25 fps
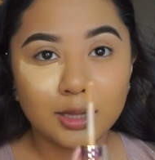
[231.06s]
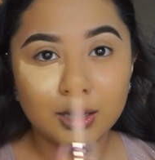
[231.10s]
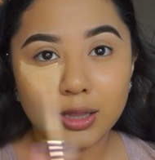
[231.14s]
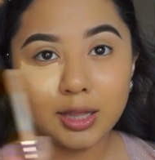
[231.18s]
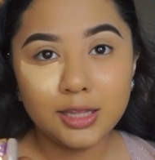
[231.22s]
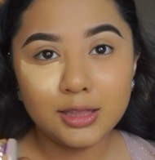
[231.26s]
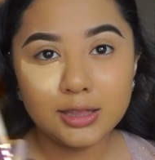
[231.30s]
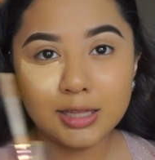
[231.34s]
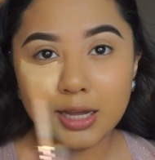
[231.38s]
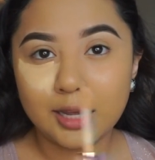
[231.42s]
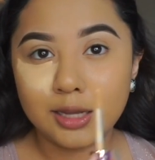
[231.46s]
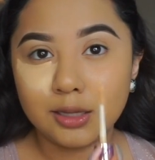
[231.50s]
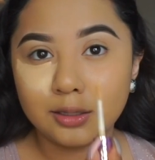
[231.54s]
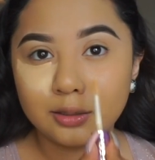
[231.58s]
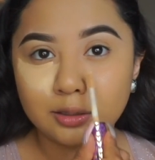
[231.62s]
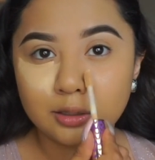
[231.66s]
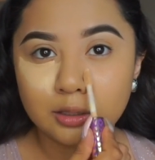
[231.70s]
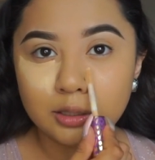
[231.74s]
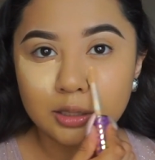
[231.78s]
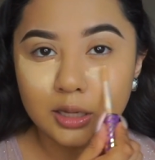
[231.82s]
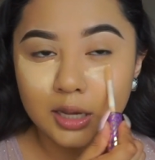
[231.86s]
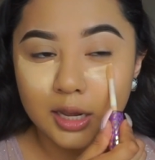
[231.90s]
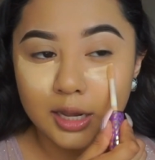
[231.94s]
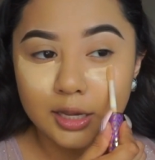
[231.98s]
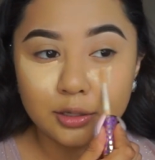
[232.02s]
like that.
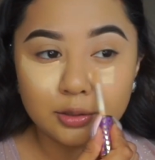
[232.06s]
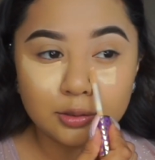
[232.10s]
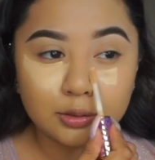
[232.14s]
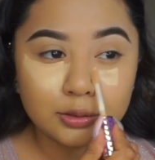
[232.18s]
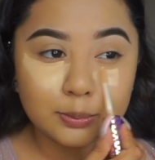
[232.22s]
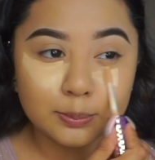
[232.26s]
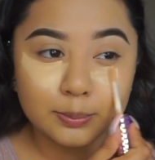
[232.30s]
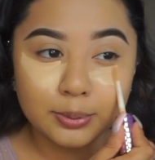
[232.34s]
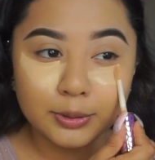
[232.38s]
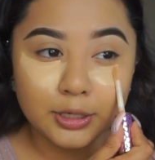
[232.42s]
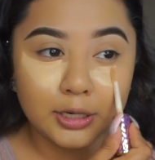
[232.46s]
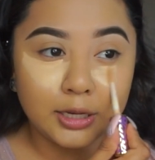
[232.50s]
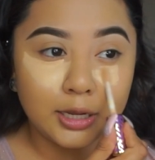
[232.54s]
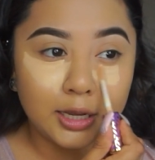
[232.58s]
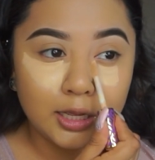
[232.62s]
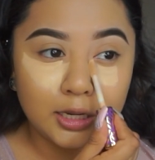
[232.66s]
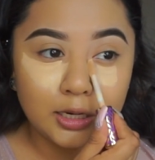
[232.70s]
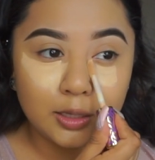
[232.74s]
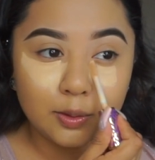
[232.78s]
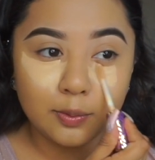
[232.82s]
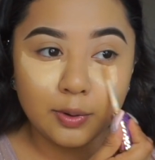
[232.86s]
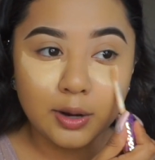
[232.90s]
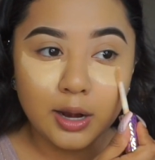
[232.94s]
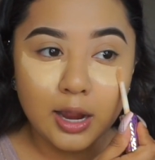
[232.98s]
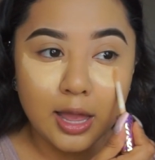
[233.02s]
I don't put it
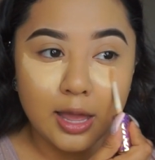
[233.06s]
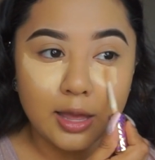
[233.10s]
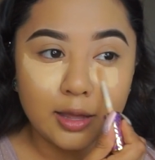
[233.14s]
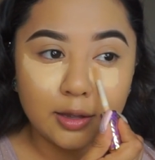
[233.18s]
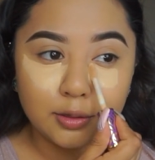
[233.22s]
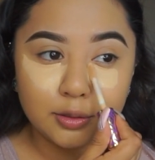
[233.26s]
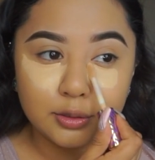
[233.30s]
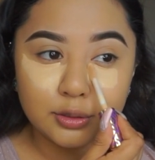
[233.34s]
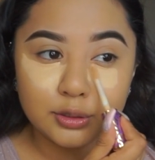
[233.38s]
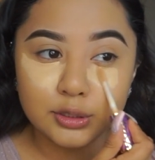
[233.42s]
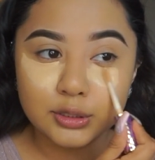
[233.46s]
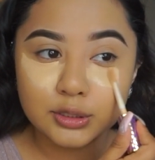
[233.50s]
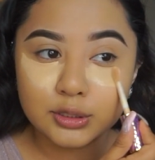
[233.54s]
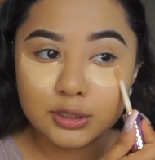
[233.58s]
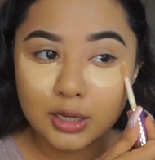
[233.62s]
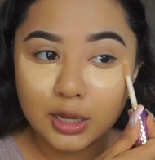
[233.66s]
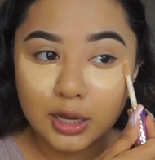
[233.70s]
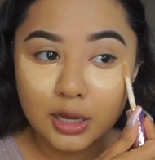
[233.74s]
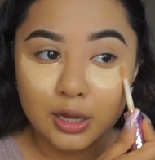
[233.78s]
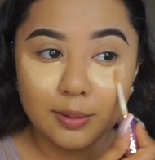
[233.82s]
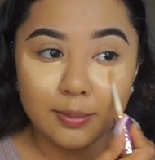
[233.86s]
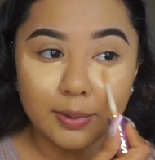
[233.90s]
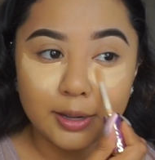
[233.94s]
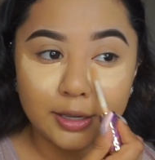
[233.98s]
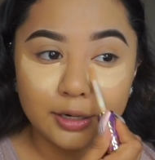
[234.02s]
anywhere else.
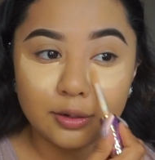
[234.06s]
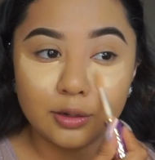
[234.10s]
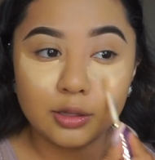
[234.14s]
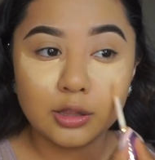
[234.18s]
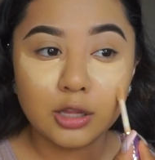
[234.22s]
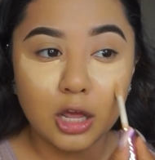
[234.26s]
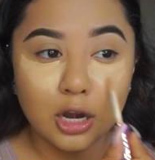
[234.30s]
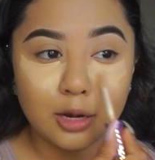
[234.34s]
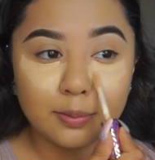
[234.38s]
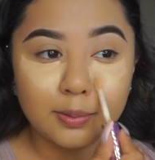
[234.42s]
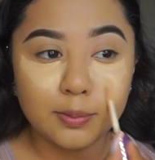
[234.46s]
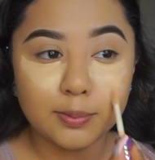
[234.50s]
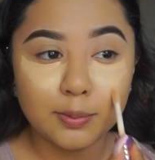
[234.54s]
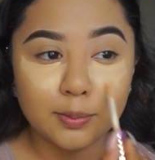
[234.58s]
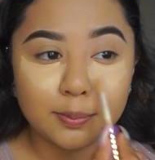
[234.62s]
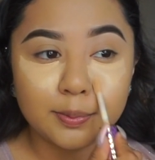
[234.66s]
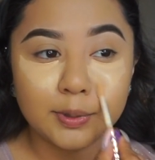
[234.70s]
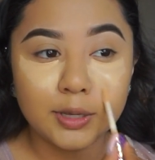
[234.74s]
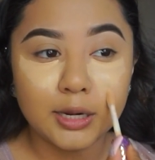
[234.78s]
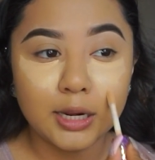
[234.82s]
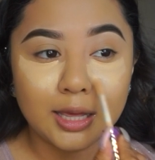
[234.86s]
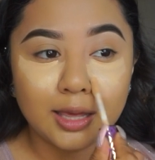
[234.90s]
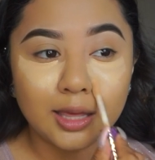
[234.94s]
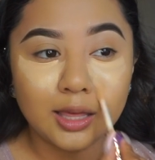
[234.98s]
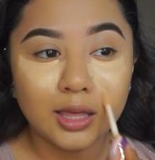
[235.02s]
I know a lot of people
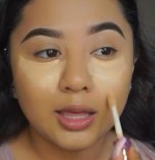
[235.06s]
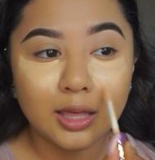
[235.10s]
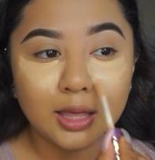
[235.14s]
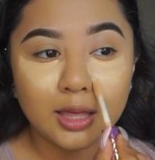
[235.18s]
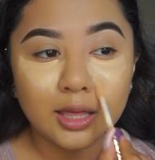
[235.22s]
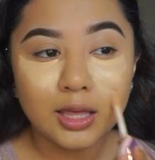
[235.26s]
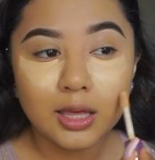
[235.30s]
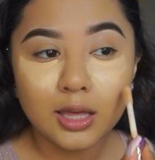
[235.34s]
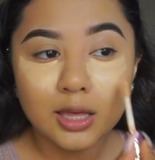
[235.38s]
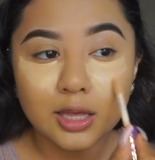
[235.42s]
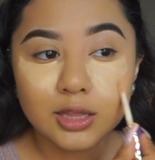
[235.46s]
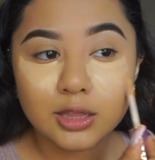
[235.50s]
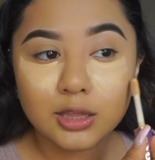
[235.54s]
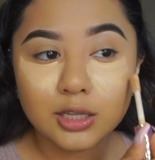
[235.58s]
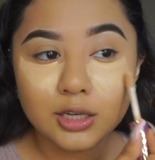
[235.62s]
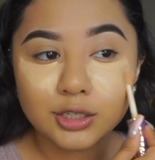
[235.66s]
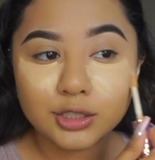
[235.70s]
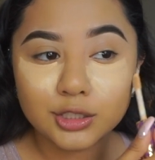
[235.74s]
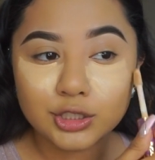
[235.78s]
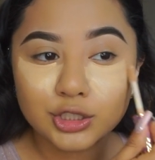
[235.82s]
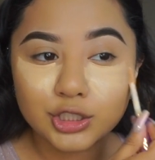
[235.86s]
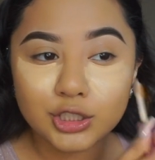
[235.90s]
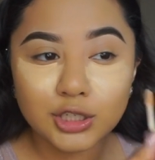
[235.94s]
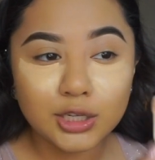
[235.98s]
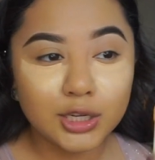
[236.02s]
put it in
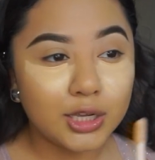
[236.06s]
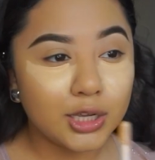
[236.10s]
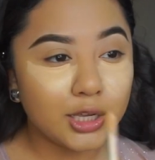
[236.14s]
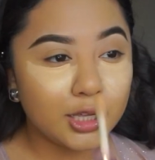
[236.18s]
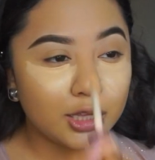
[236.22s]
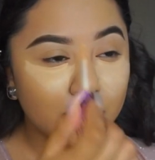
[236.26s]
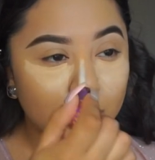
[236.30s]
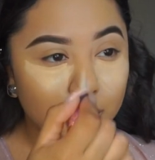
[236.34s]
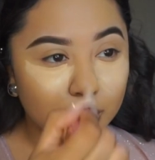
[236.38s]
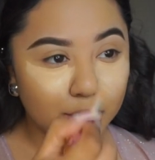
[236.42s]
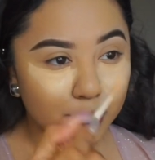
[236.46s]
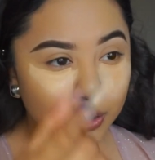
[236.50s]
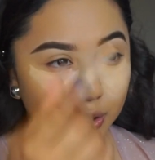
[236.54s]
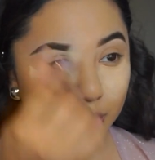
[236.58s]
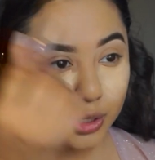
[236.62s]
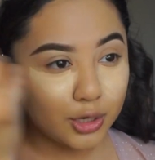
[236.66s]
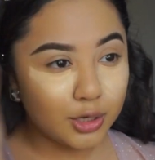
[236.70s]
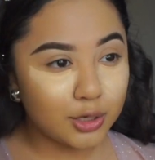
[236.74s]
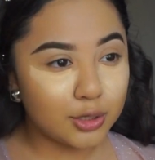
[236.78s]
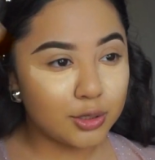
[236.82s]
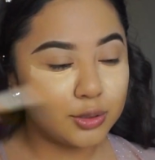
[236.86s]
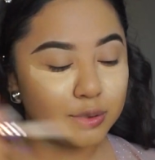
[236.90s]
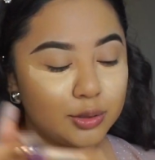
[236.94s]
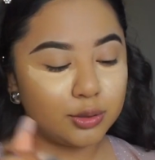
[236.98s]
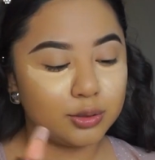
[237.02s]
their chin, their
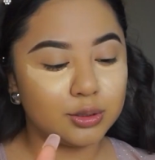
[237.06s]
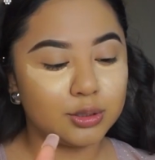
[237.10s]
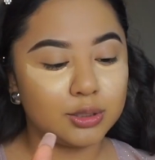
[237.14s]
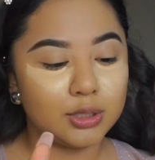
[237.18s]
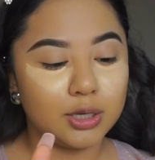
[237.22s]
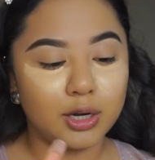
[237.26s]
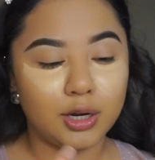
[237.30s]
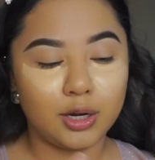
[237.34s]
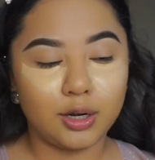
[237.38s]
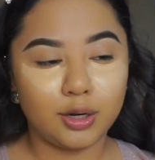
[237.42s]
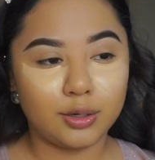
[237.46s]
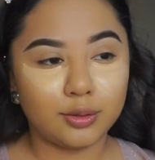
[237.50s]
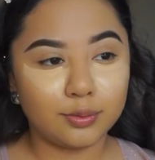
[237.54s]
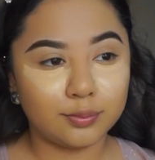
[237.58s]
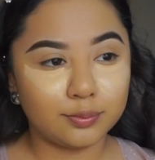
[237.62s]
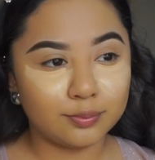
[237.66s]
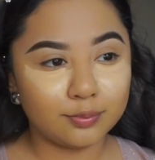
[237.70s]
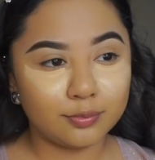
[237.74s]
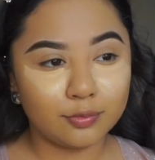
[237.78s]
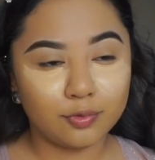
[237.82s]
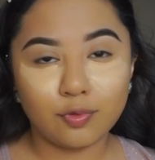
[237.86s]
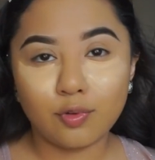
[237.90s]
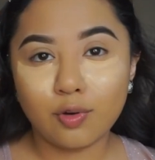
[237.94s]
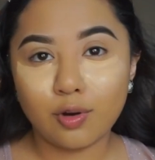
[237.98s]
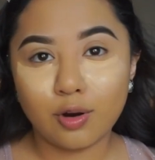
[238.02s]
nose, their
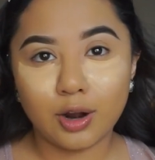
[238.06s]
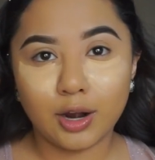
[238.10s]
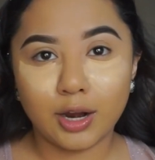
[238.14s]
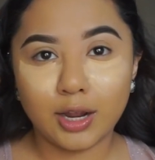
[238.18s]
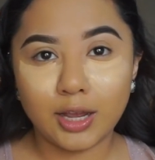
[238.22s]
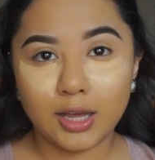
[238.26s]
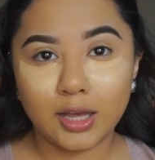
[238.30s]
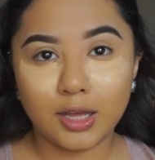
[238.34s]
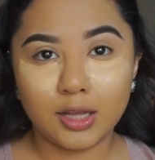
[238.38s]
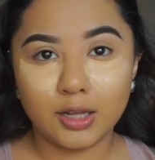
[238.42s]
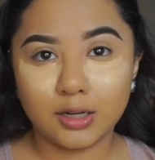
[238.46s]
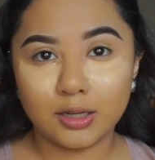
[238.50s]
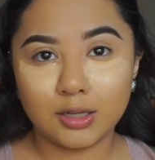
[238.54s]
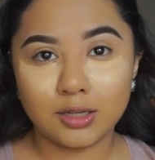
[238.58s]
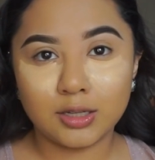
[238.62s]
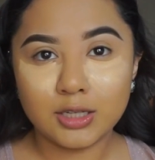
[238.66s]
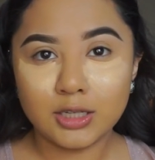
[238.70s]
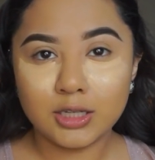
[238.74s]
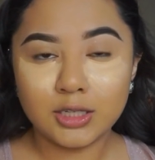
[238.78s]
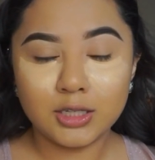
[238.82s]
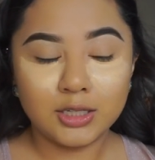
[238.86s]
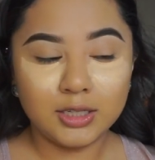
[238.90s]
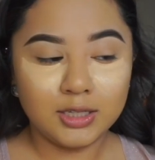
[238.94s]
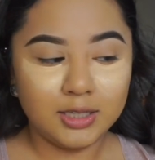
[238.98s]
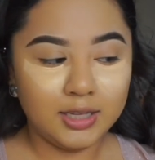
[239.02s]
forehead.
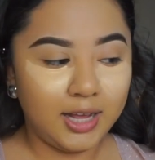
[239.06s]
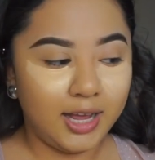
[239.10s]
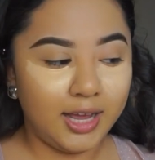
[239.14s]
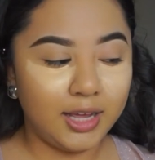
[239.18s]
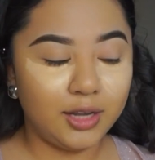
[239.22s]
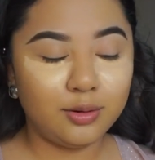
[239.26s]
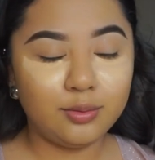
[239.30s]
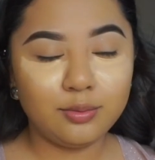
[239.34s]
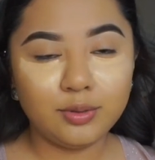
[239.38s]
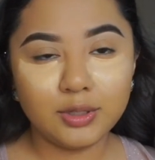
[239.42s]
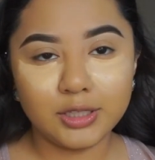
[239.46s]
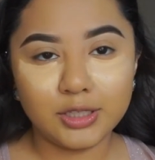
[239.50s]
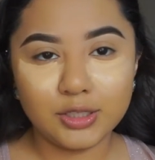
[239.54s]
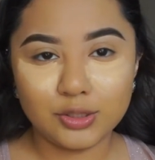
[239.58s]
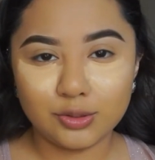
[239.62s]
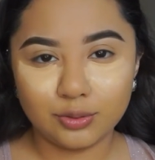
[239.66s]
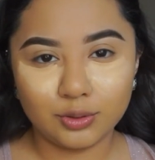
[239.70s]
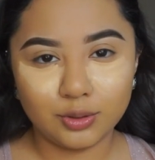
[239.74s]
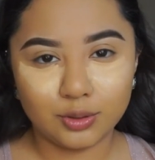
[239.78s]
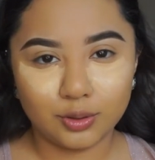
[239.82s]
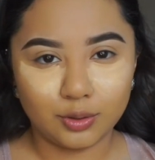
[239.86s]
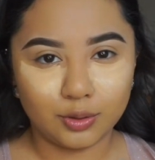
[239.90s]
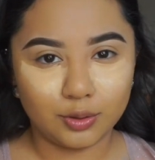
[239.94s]
I don't really do the